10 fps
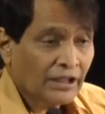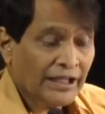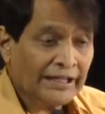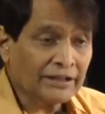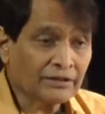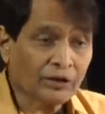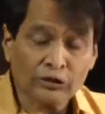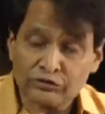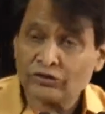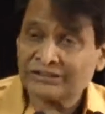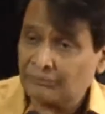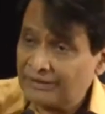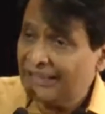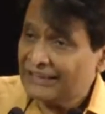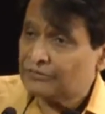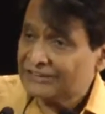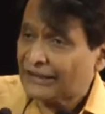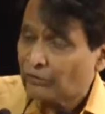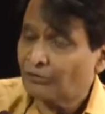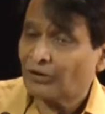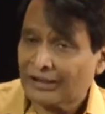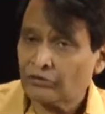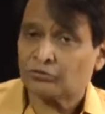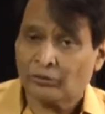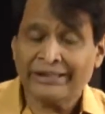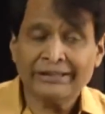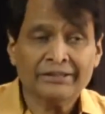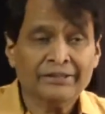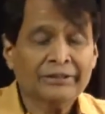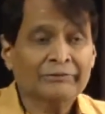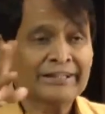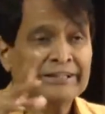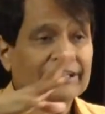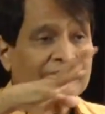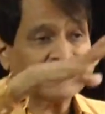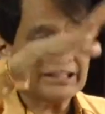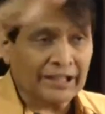And also something else which I don't want to announce today. Very interestingly,